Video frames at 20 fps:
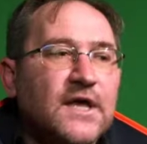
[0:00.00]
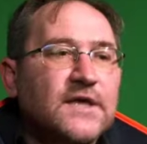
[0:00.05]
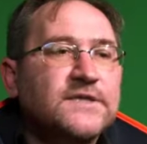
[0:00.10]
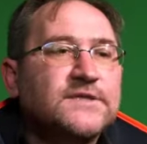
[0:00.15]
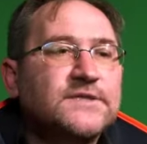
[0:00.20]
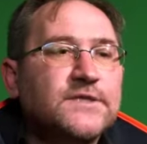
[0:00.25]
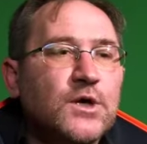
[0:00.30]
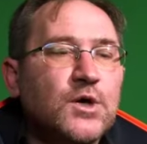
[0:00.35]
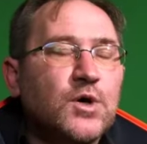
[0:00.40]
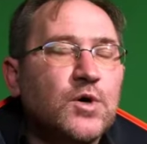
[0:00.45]

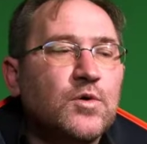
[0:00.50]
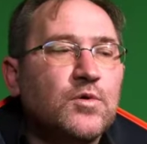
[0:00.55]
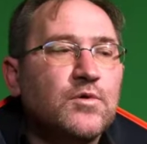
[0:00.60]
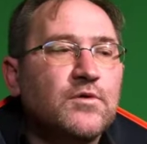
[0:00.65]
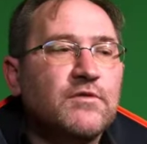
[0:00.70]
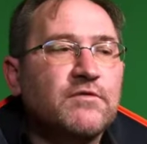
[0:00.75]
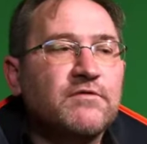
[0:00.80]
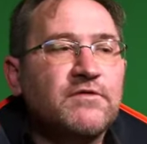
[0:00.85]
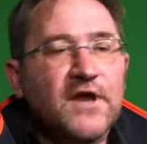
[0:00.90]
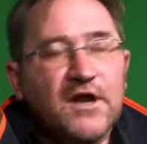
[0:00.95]

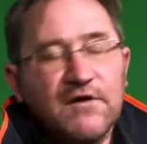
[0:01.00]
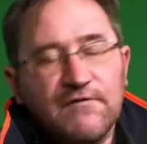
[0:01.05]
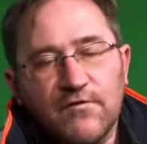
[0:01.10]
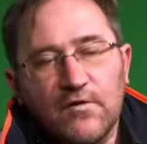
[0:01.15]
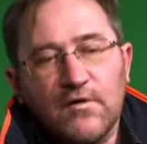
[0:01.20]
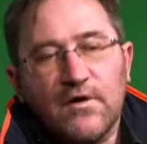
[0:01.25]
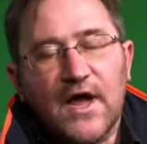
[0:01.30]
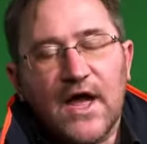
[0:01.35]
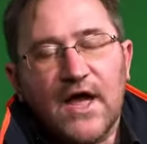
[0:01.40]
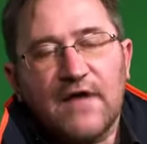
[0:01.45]
So
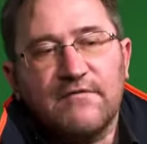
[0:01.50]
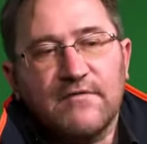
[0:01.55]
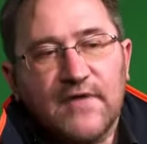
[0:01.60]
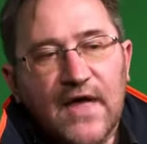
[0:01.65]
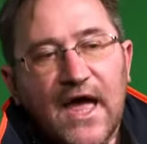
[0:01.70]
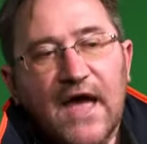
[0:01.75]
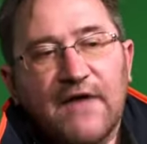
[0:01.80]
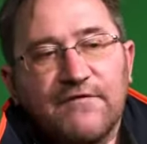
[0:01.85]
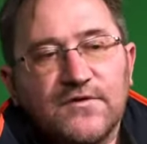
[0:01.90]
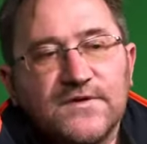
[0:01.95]
therefore, I
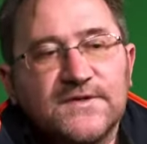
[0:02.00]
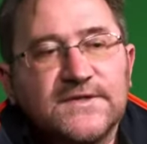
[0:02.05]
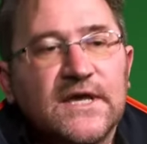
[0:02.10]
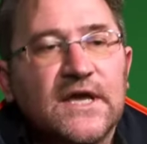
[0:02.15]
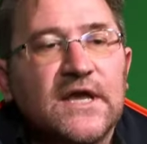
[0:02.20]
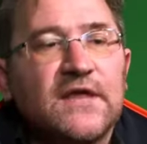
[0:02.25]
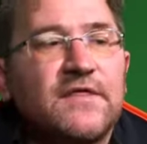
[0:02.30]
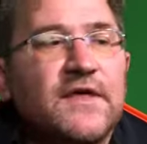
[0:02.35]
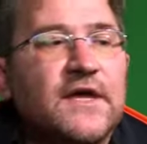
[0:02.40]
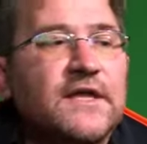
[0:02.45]
have to
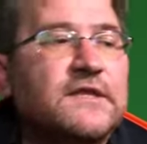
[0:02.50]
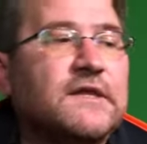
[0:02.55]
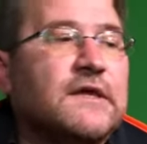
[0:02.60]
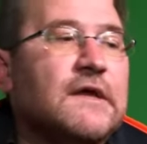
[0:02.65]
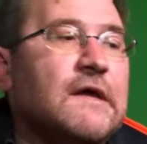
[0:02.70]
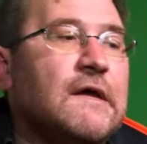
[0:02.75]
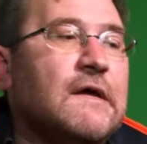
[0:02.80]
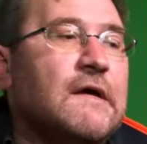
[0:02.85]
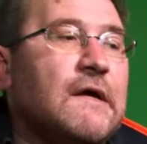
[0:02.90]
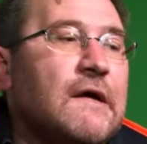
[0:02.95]
say that
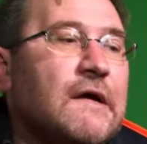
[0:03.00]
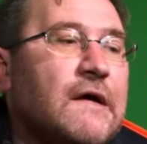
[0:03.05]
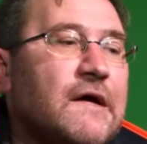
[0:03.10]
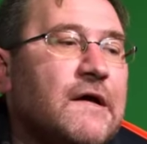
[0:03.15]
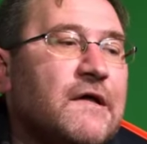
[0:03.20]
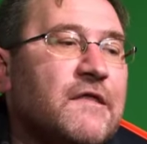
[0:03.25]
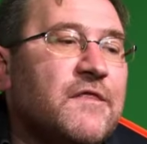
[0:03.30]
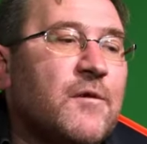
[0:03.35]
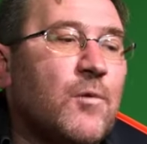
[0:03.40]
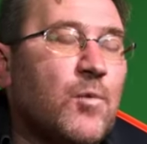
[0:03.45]

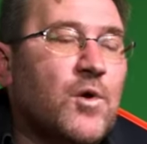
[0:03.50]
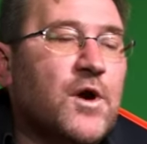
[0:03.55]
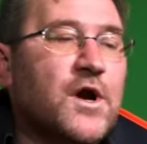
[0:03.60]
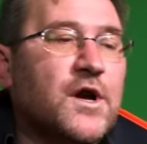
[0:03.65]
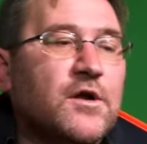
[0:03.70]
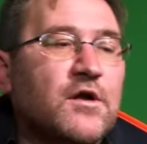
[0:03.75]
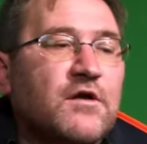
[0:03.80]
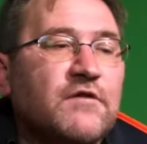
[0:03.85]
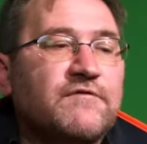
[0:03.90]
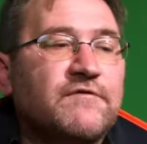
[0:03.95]
the
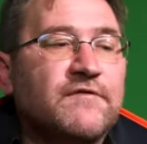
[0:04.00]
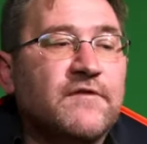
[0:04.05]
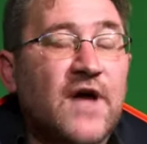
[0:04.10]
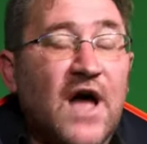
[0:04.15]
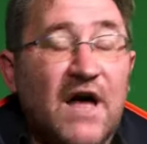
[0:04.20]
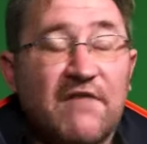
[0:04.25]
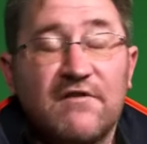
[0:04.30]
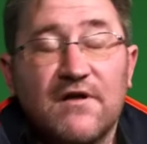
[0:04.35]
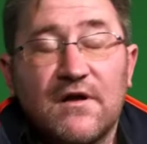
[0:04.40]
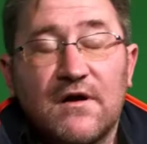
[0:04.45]
work of
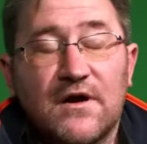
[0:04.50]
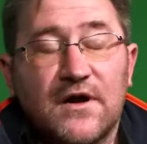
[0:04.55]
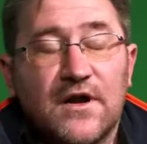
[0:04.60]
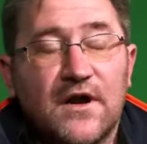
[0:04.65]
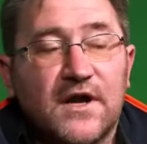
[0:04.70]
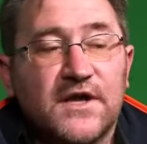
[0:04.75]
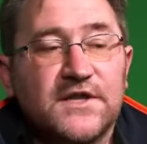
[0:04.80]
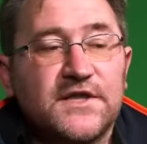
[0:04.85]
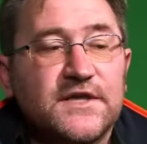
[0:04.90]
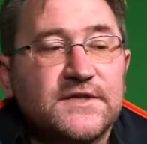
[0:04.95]
avant-garde
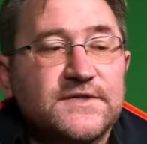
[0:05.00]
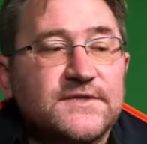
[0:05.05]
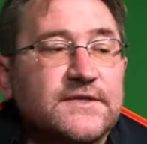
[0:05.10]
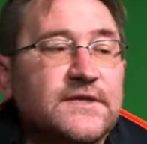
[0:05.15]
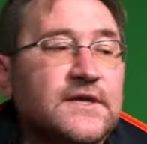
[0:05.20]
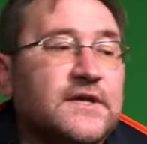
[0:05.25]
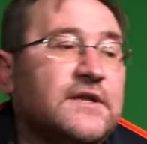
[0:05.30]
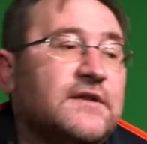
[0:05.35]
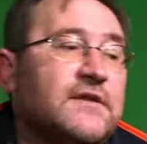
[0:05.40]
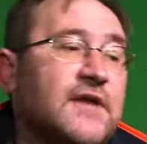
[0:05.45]
artists
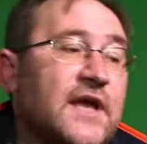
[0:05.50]
and